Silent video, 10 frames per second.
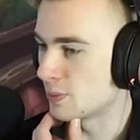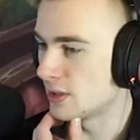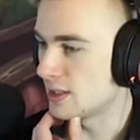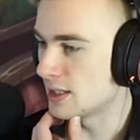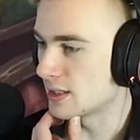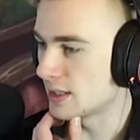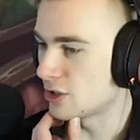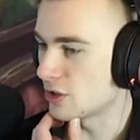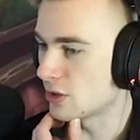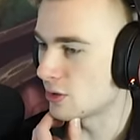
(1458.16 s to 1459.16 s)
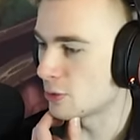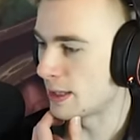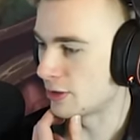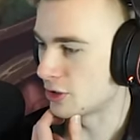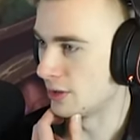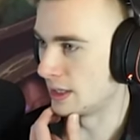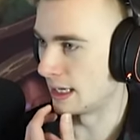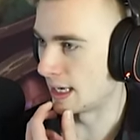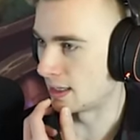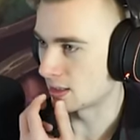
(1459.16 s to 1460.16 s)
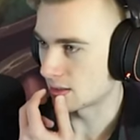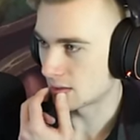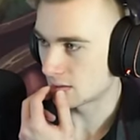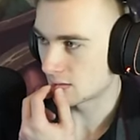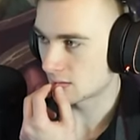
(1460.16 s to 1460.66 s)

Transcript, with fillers: Priestess. Let's just go Spell Shield, I guess.